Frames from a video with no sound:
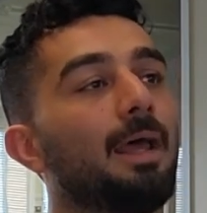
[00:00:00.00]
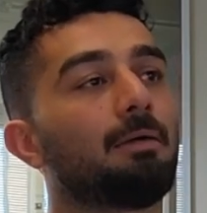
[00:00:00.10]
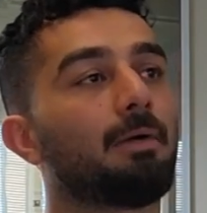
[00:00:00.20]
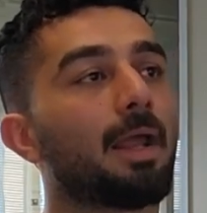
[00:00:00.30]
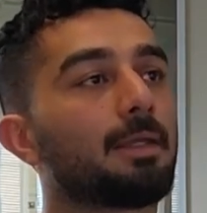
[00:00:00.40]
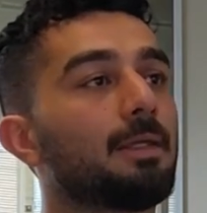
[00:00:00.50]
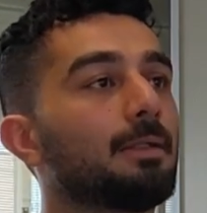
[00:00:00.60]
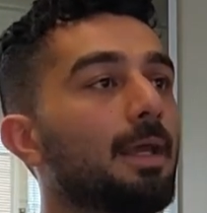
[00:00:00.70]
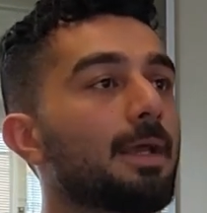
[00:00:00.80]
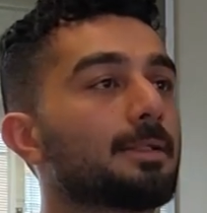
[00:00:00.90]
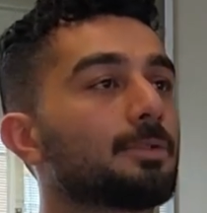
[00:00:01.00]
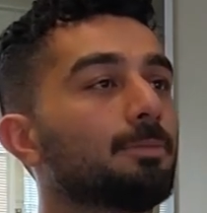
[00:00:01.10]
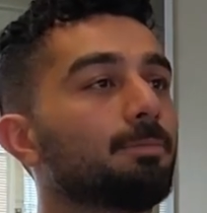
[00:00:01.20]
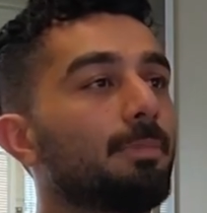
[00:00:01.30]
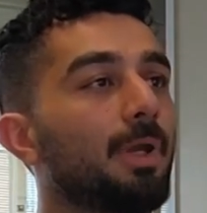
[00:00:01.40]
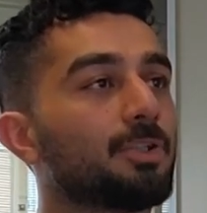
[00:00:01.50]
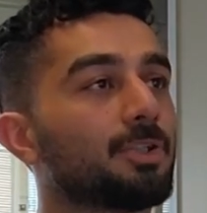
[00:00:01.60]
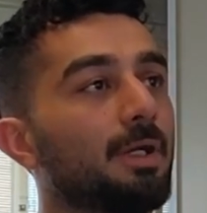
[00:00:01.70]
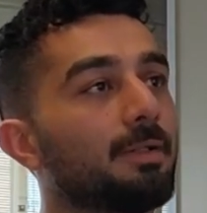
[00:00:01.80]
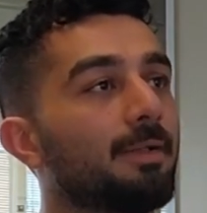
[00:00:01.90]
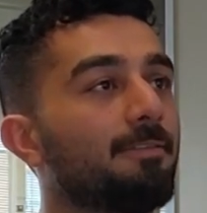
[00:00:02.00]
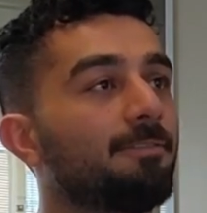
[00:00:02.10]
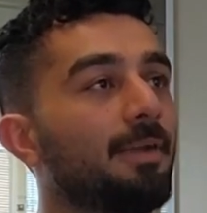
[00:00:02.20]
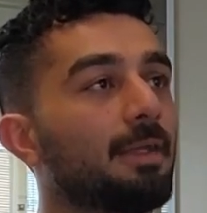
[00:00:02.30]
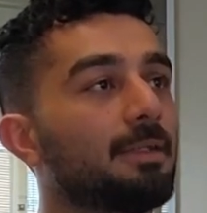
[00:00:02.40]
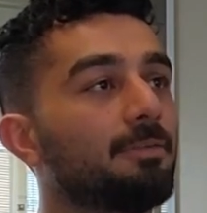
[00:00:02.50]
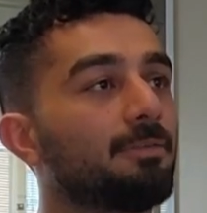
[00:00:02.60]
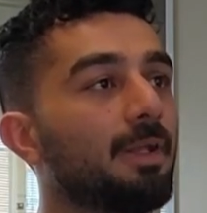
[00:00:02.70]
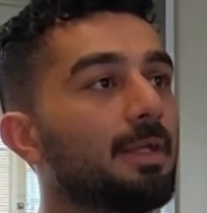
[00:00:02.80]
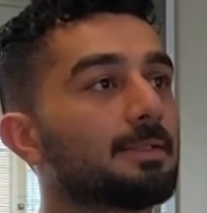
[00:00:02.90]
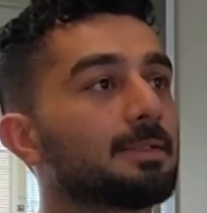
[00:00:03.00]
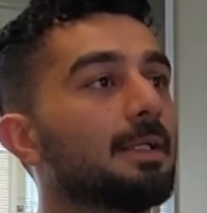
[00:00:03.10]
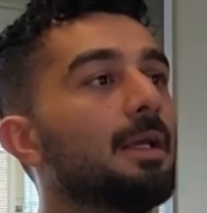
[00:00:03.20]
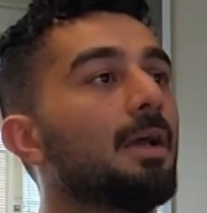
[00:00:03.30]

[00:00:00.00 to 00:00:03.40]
and ranking tasks to measure the effectiveness